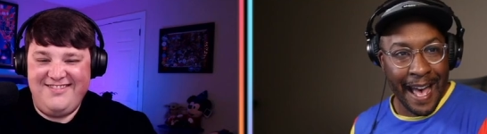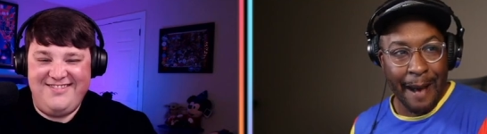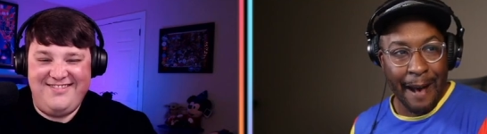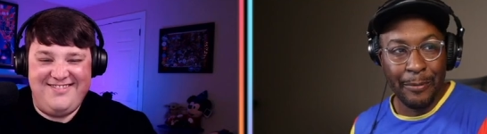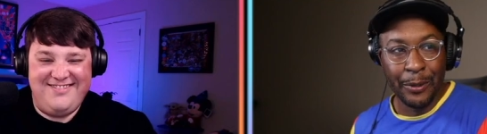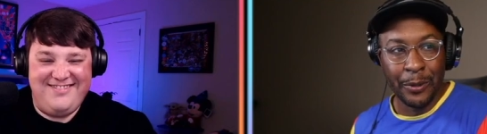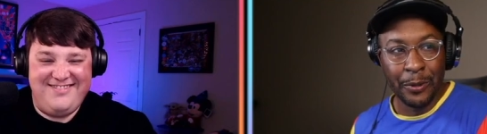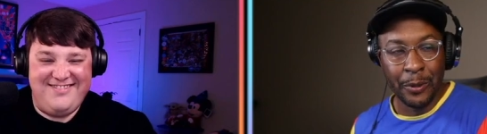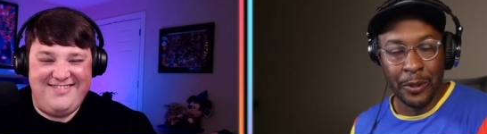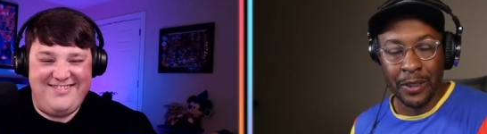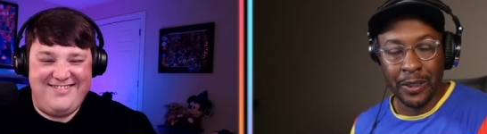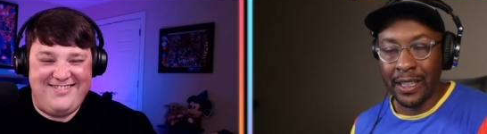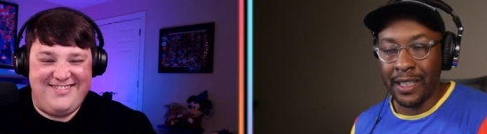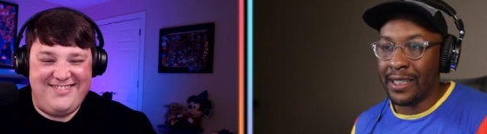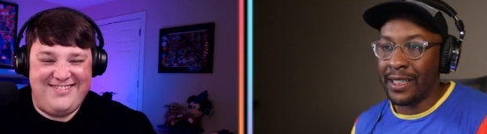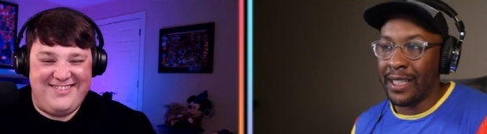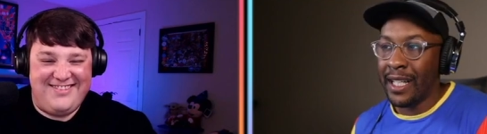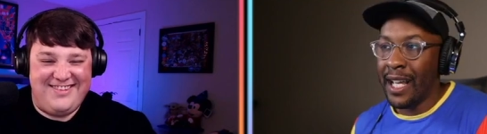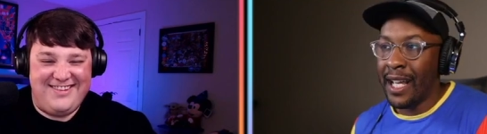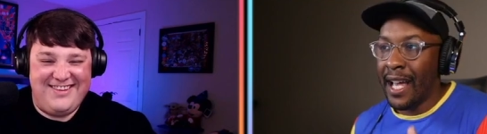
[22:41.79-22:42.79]
Speaker 1: Applitools
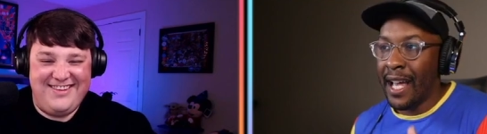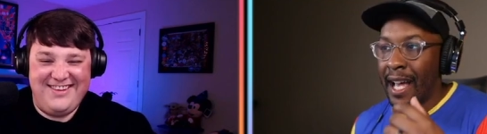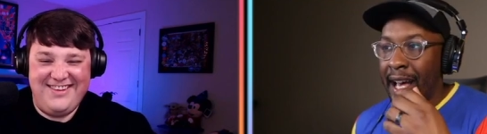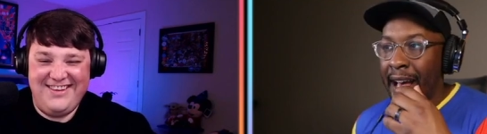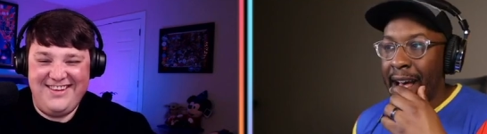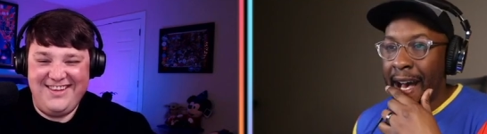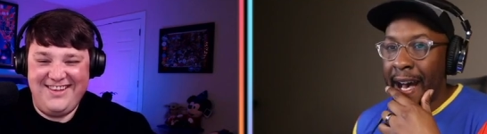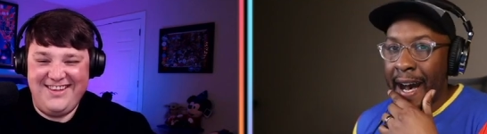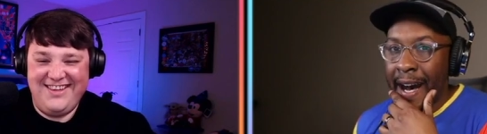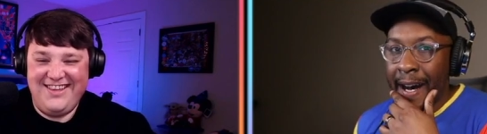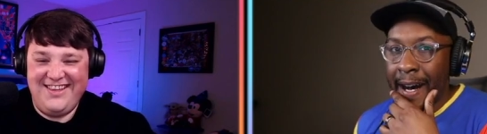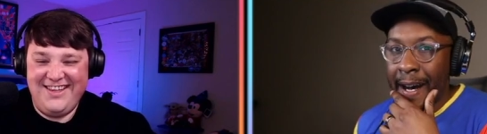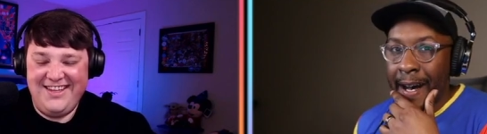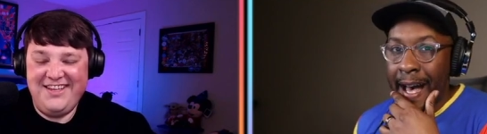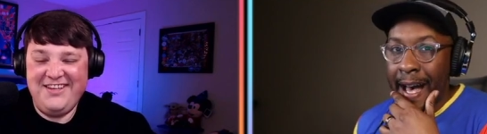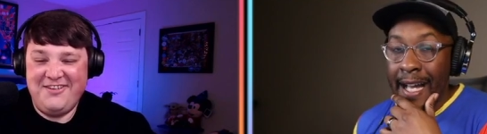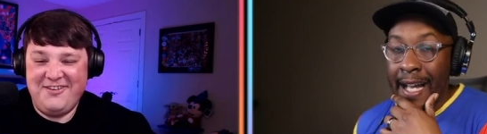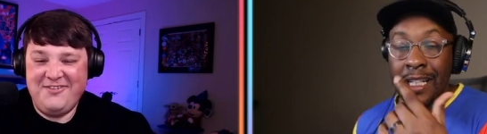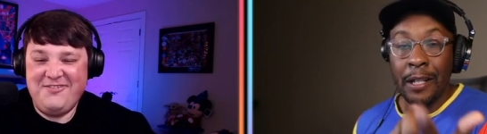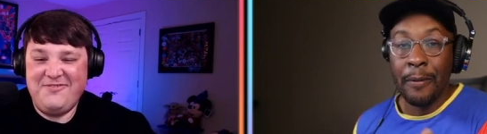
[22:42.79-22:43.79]
because uh,
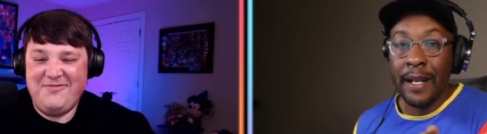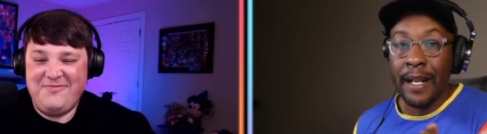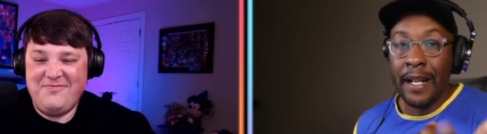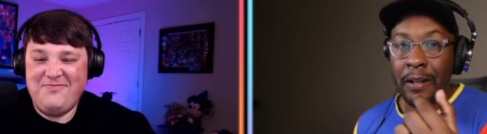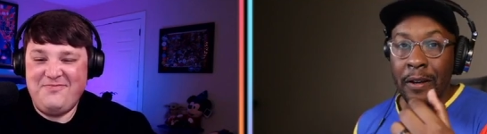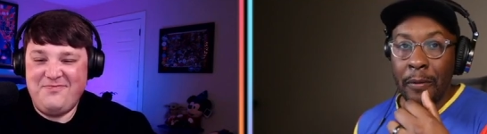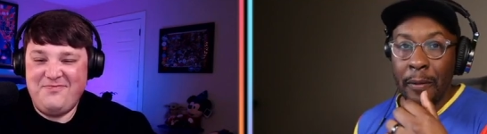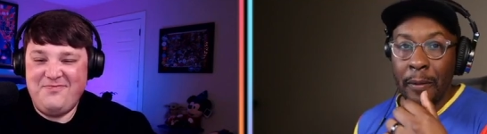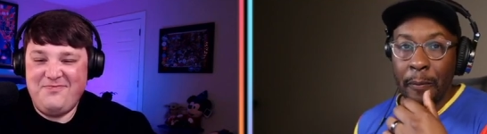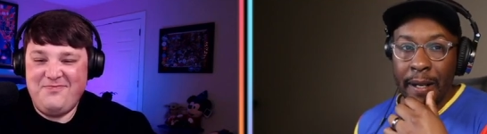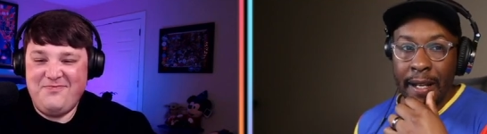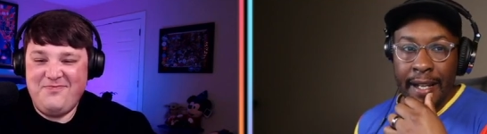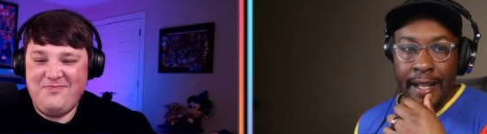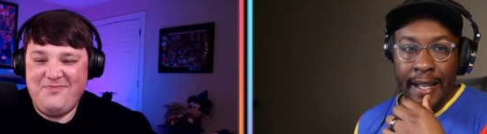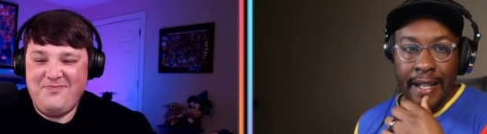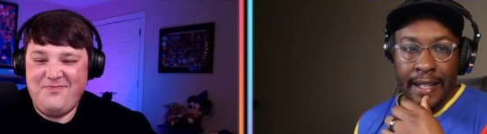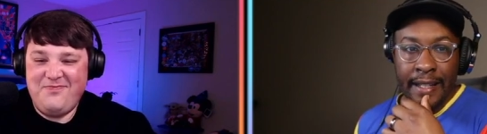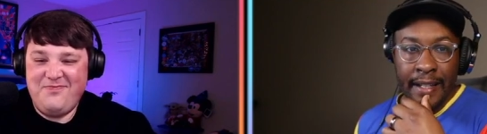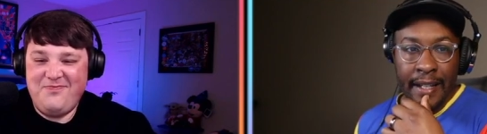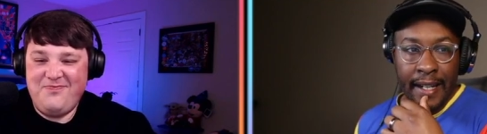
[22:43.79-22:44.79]
actually we didn't go we didn't
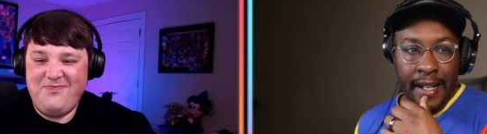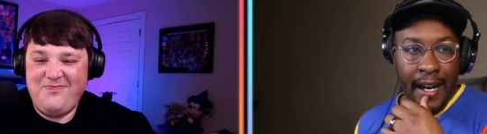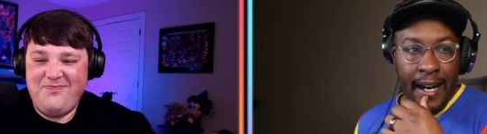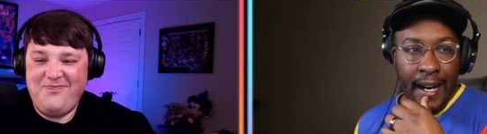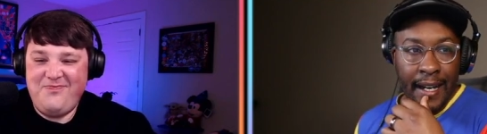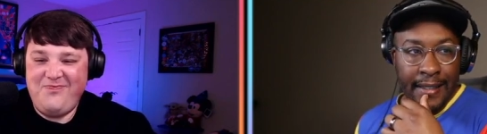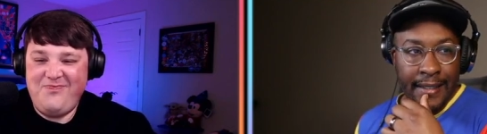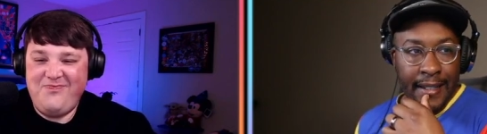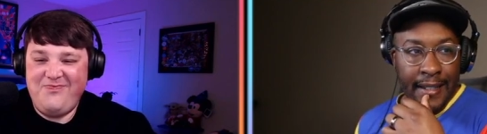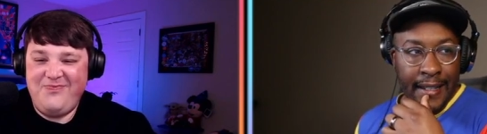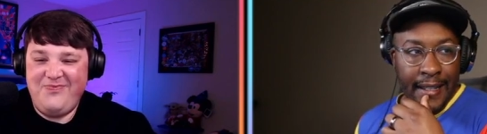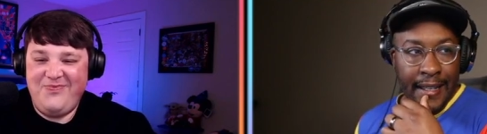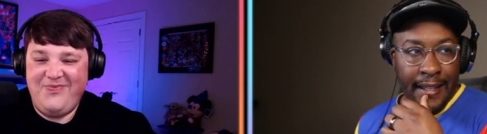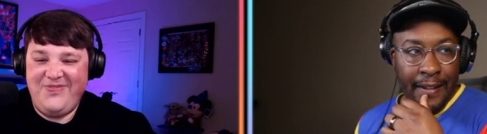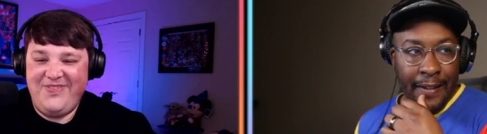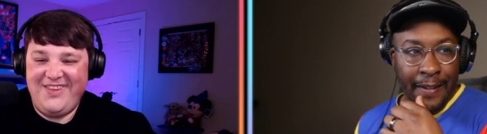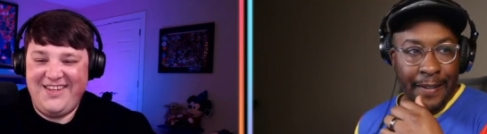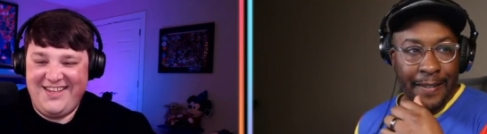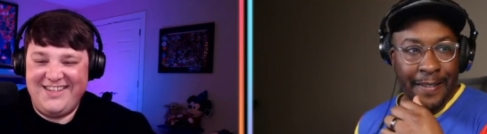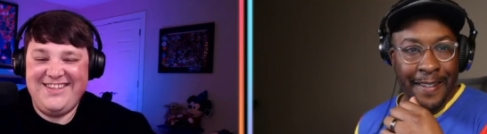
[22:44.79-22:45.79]
get into the content
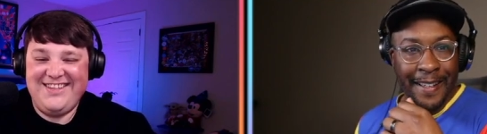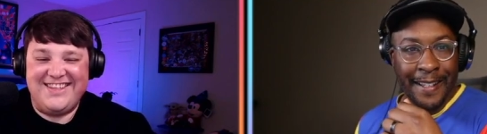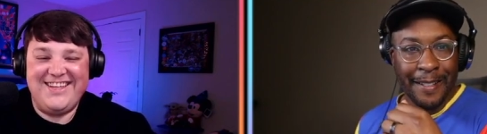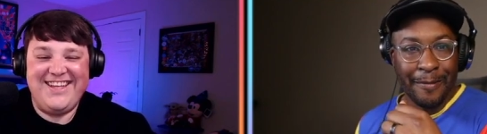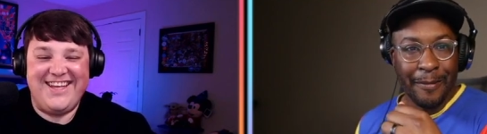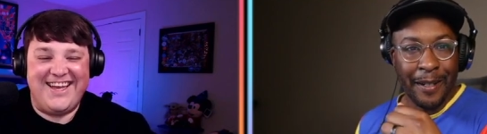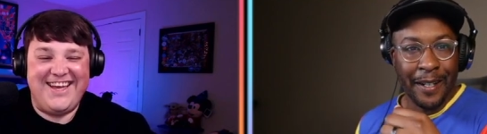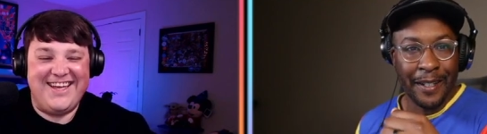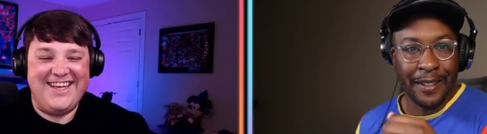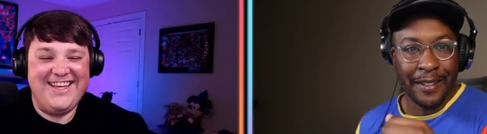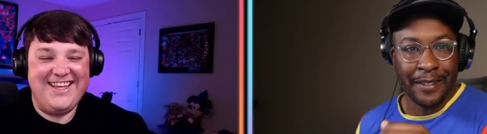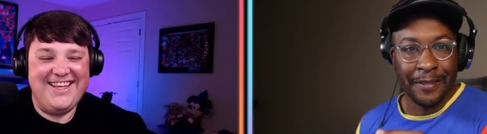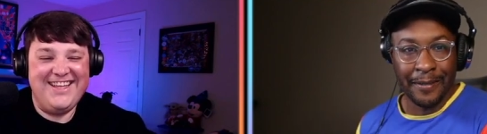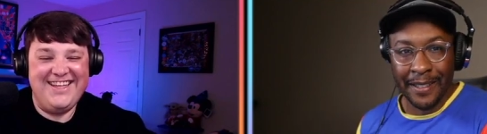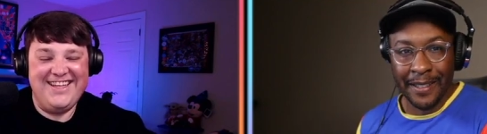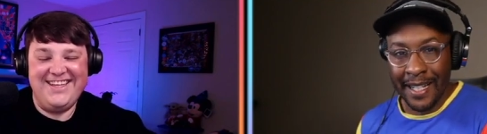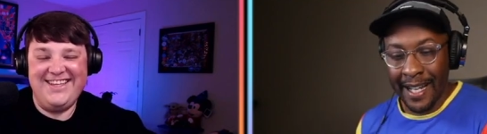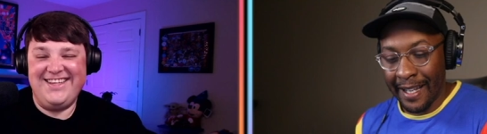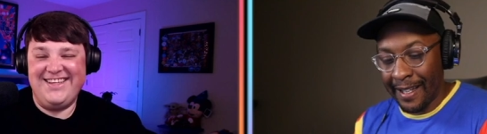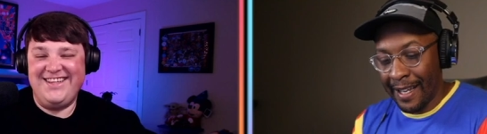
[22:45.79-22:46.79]
either as well, yeah.
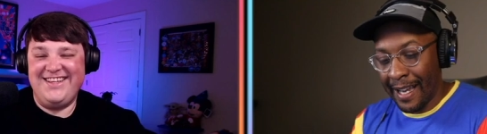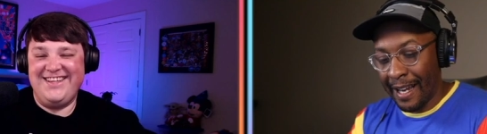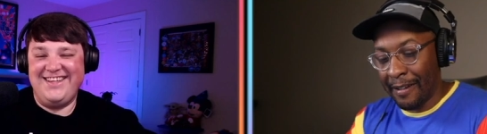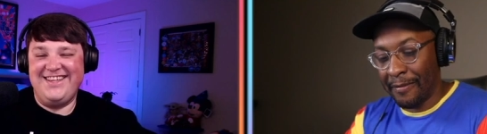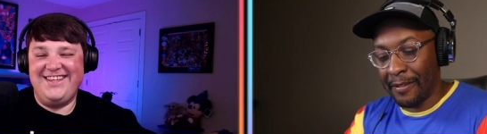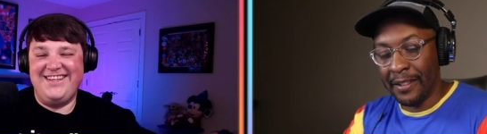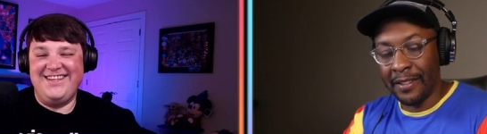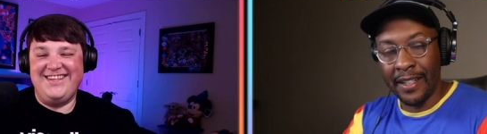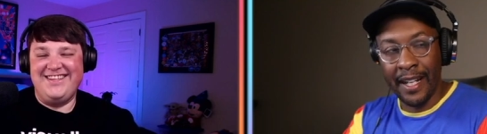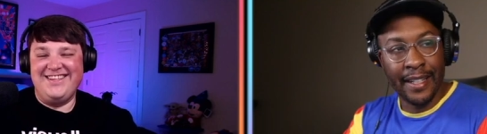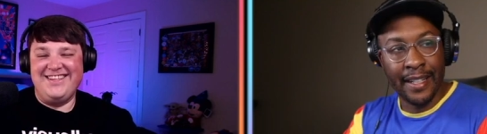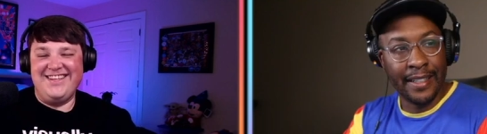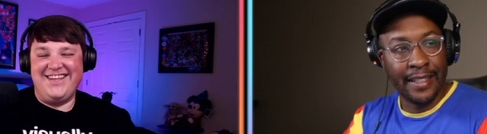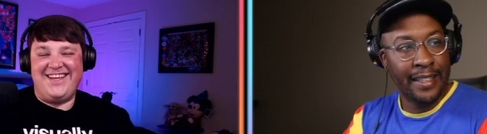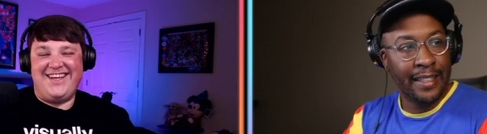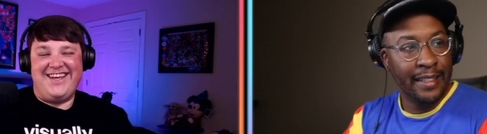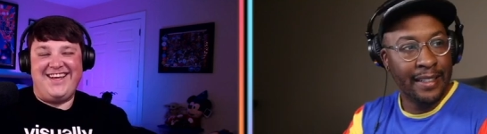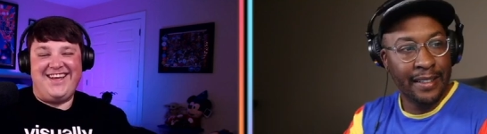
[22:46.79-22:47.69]
which I I realize.